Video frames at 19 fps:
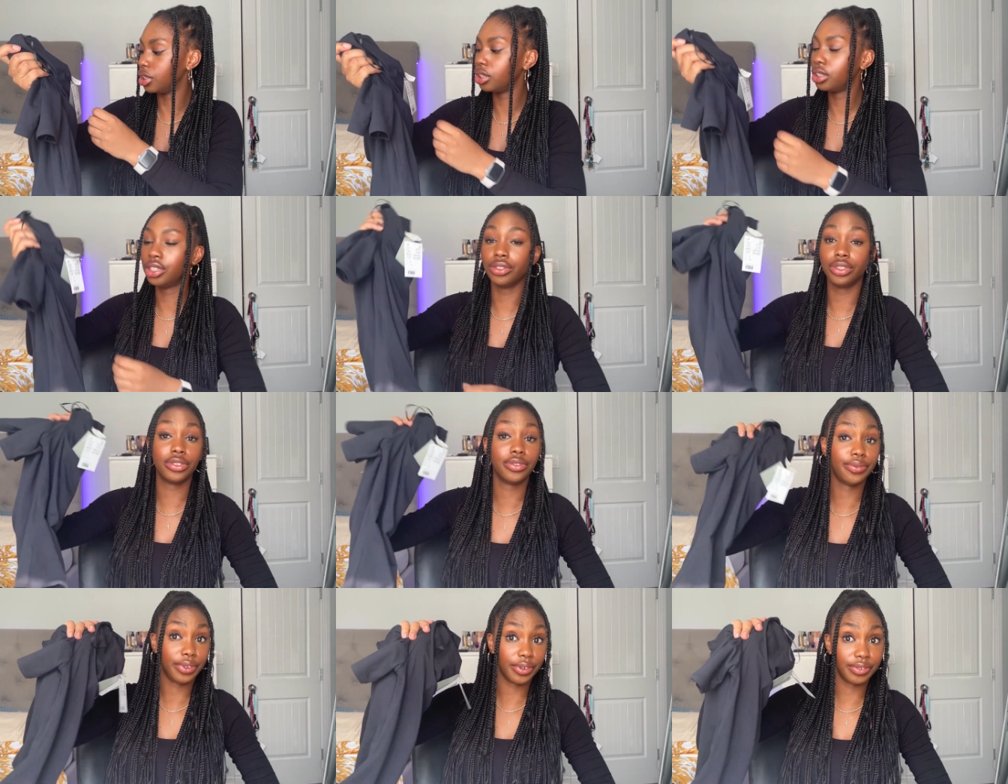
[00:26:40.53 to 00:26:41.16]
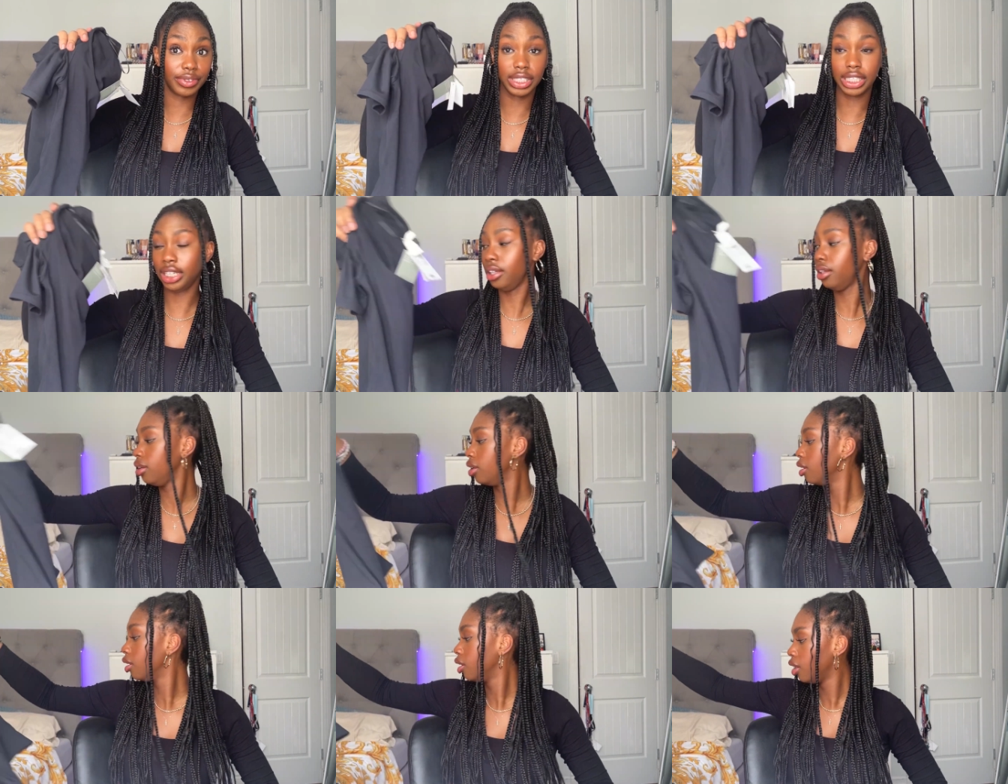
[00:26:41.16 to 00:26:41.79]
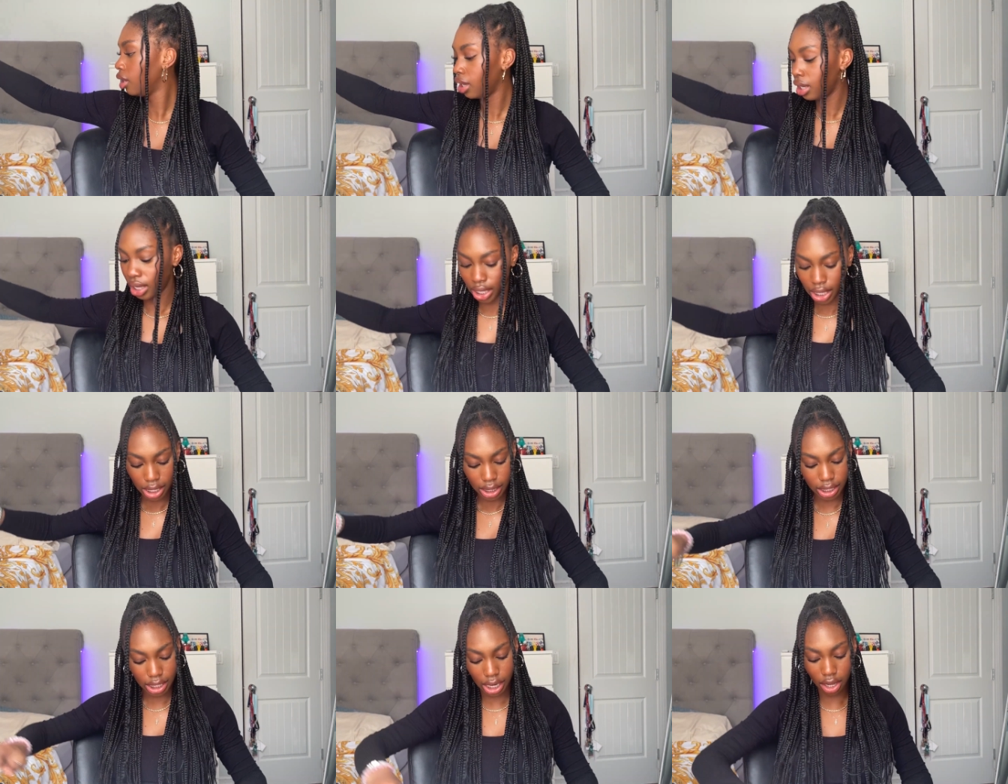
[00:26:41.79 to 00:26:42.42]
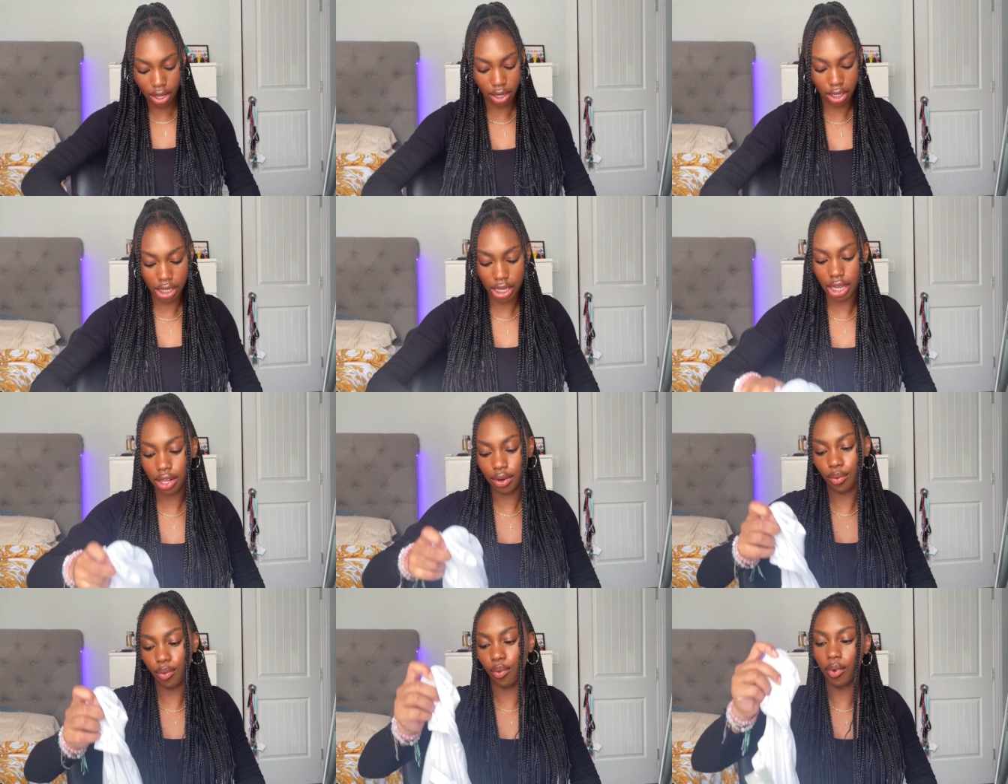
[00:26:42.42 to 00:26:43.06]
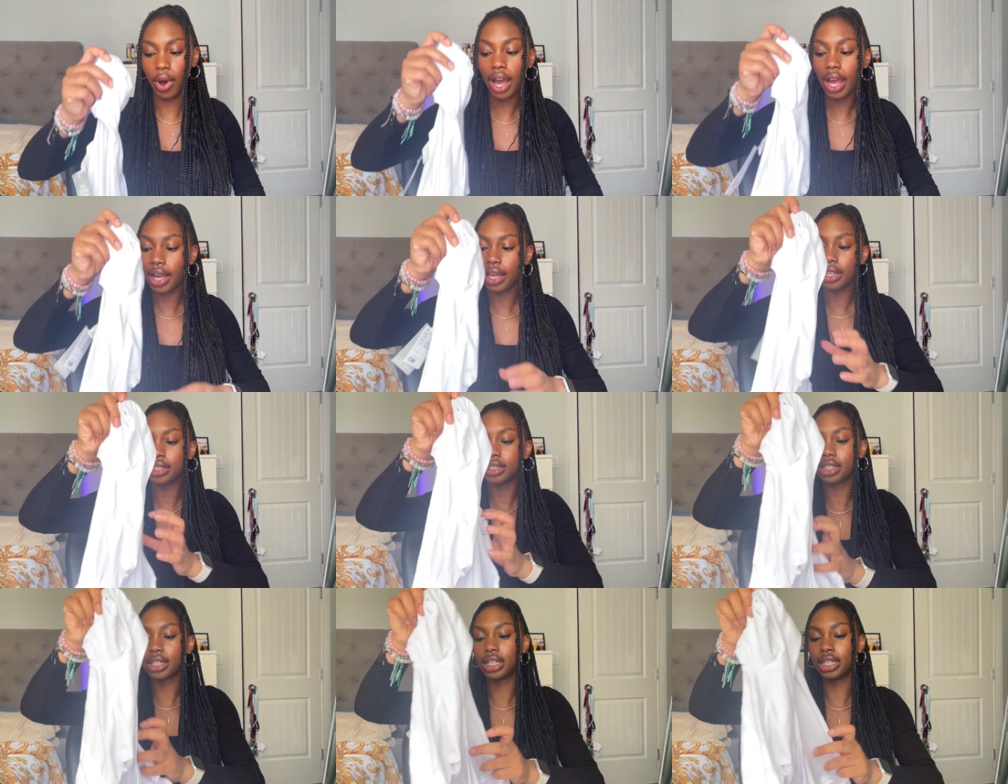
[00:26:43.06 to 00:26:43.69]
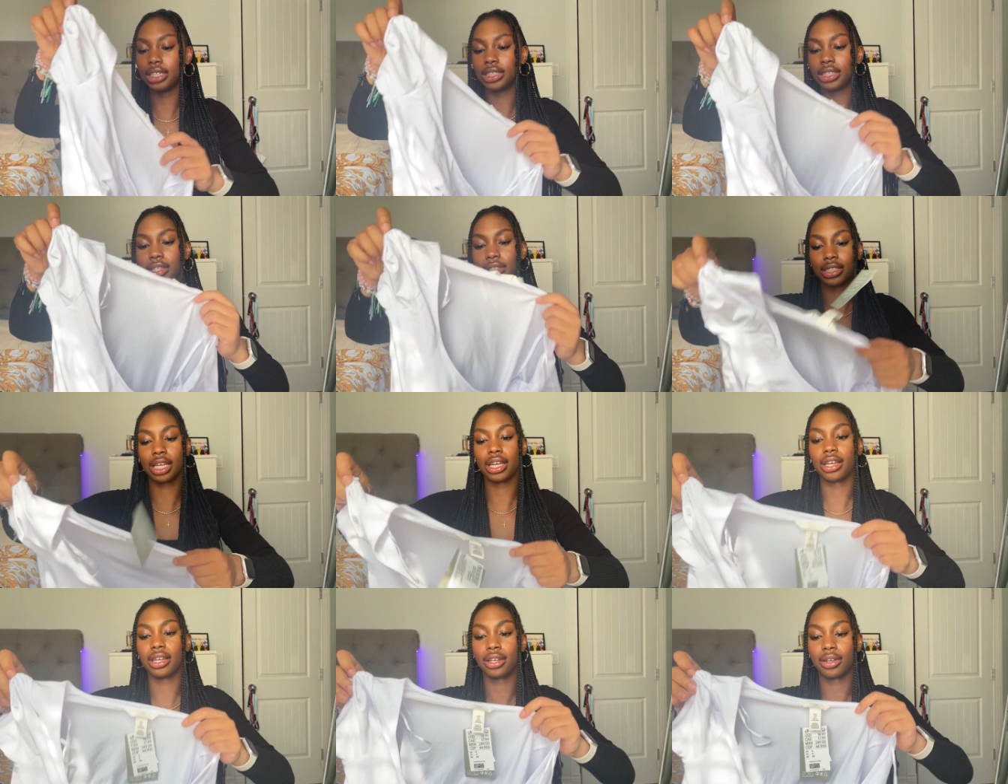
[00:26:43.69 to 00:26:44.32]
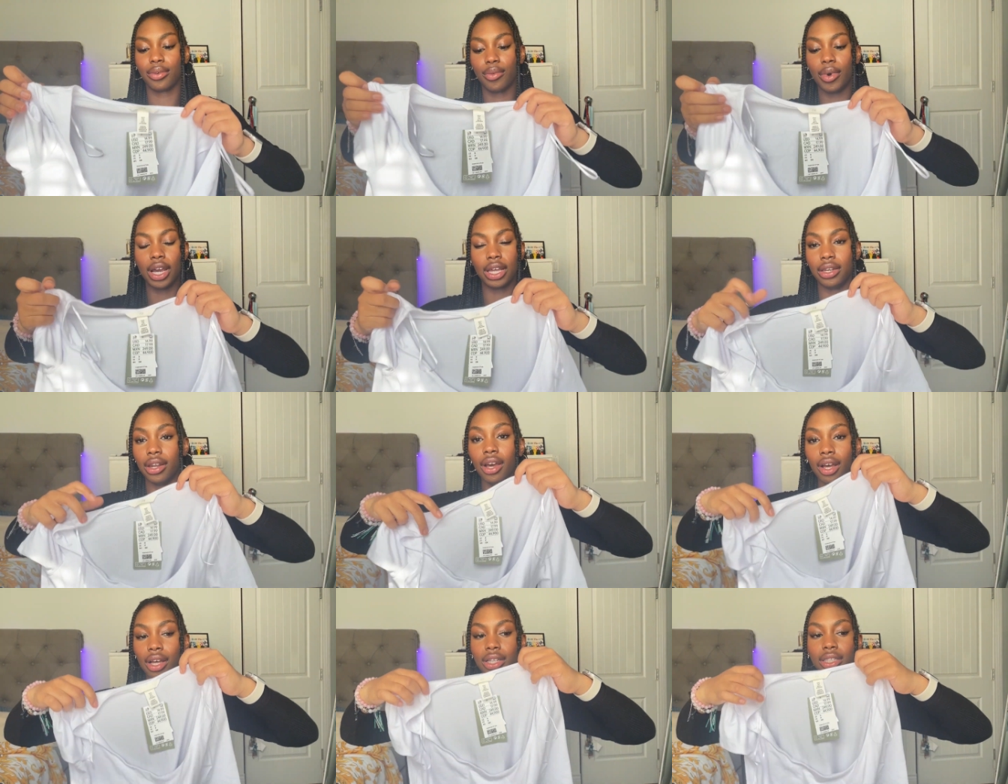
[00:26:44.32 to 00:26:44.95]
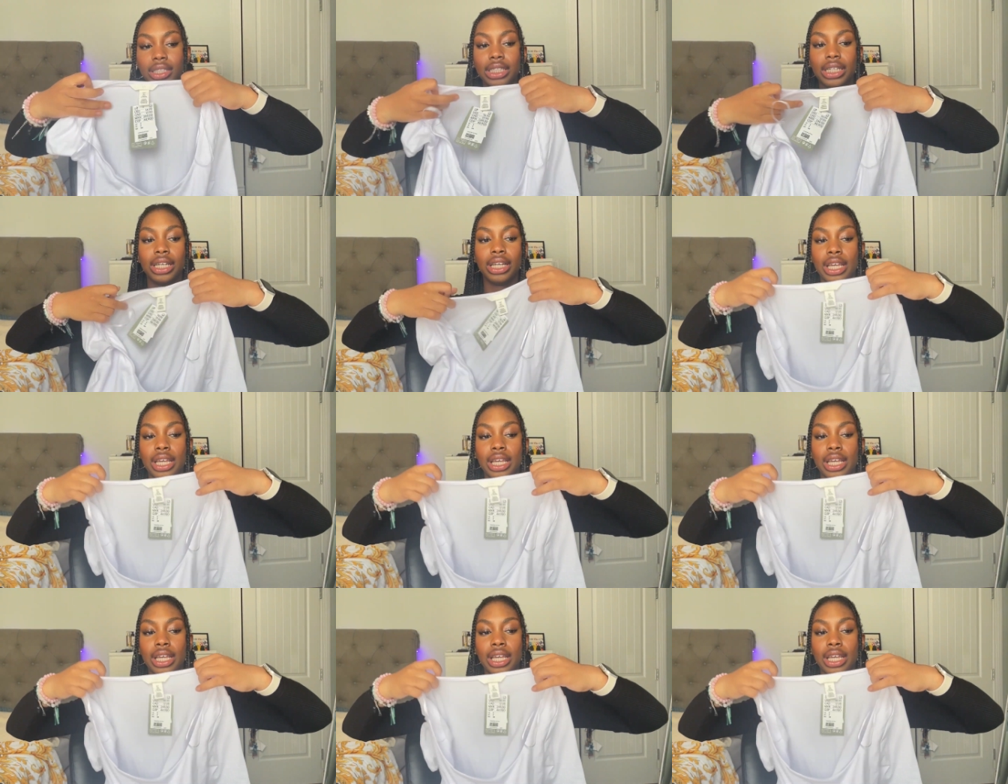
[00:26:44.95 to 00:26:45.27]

She was 15. Then I got it in white because I was like, why not?